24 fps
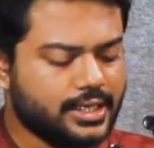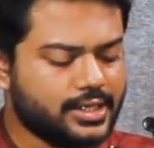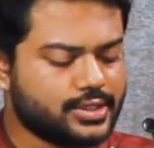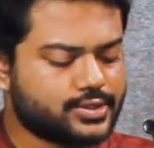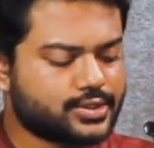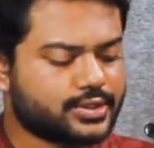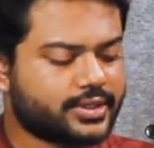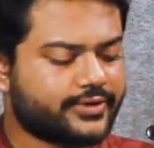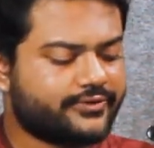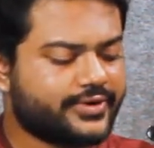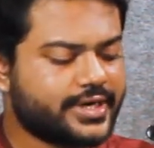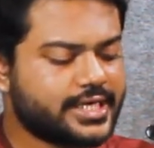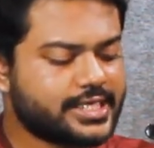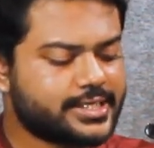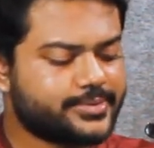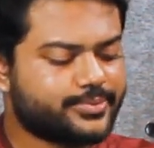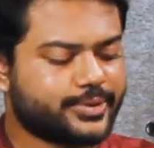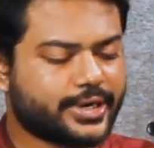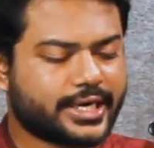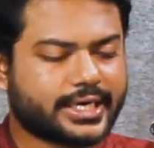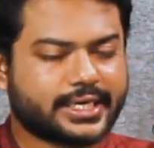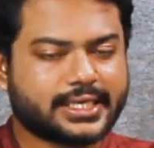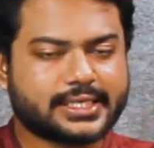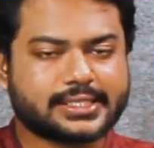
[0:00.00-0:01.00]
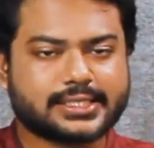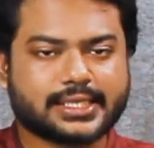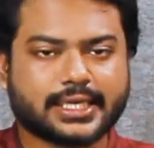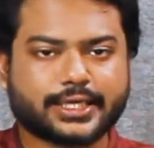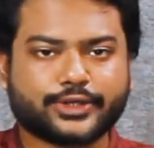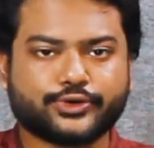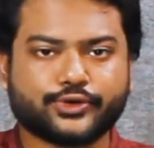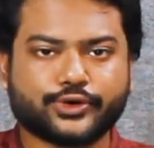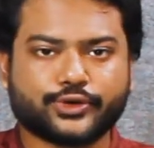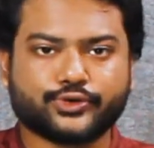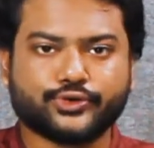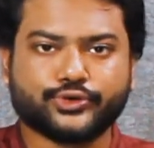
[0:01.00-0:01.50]
So the first practice that
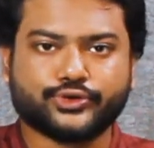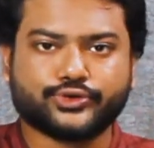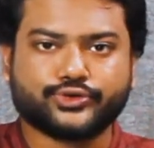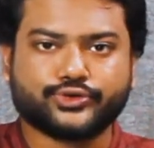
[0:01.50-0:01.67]
you're going